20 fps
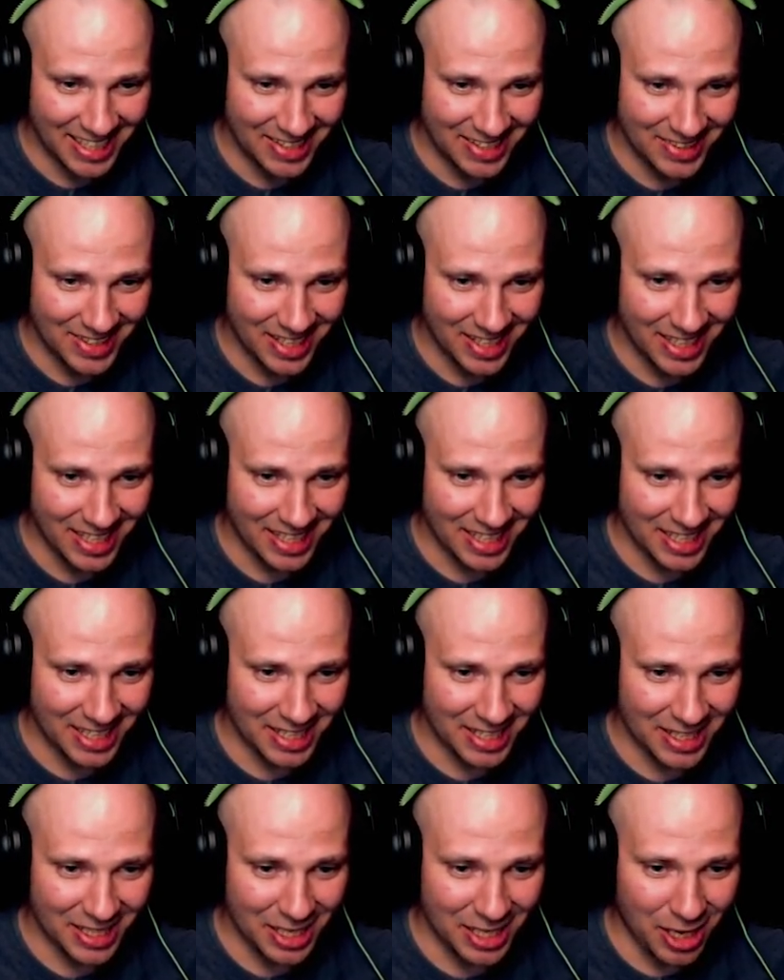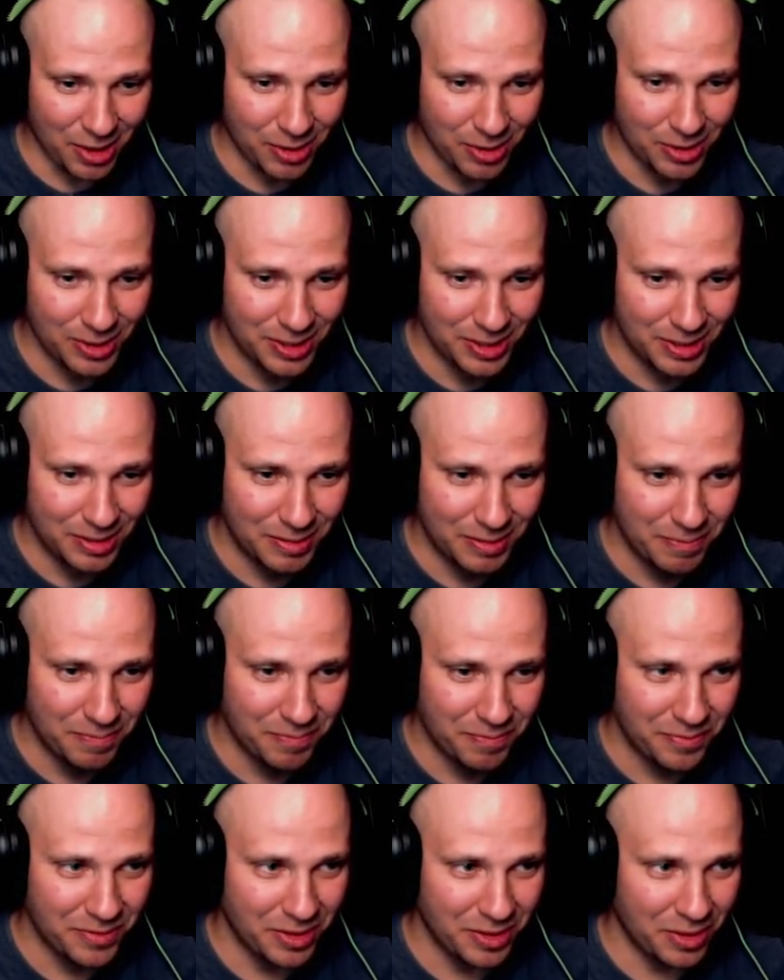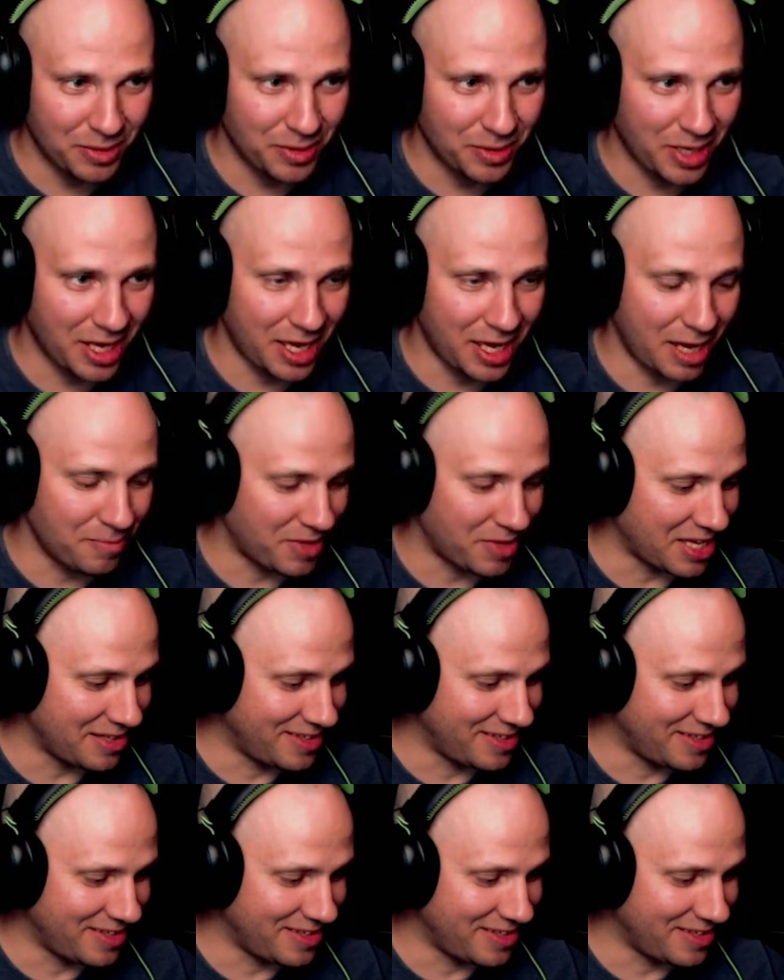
no! Okay, I'm dead.